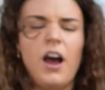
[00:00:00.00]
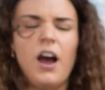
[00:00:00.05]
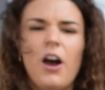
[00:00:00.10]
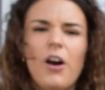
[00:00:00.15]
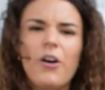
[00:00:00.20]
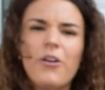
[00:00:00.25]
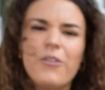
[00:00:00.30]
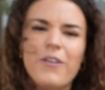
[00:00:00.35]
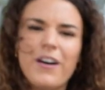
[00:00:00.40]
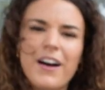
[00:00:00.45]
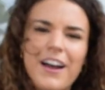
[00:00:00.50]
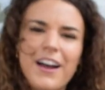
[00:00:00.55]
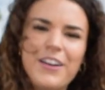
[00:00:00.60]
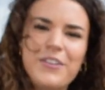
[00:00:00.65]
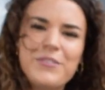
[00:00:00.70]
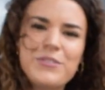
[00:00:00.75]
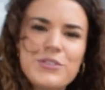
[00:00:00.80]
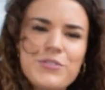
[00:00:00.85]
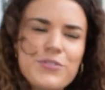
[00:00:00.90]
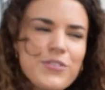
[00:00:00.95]
Oh, I
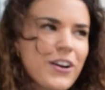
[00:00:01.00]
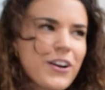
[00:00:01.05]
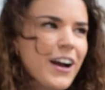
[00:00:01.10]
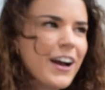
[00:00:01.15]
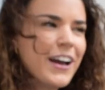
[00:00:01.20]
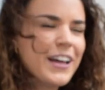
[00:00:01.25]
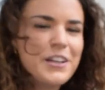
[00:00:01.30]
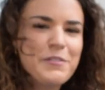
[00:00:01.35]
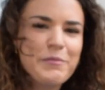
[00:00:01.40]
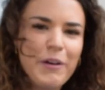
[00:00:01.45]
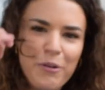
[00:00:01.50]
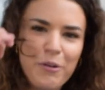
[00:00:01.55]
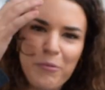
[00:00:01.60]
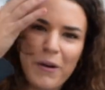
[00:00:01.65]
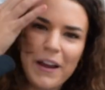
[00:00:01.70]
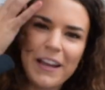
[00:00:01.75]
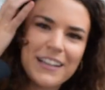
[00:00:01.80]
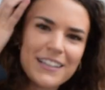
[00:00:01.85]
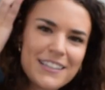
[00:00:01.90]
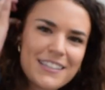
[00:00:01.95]
almost forgot I need my
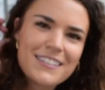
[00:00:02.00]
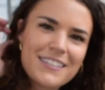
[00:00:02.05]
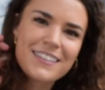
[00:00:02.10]
weights.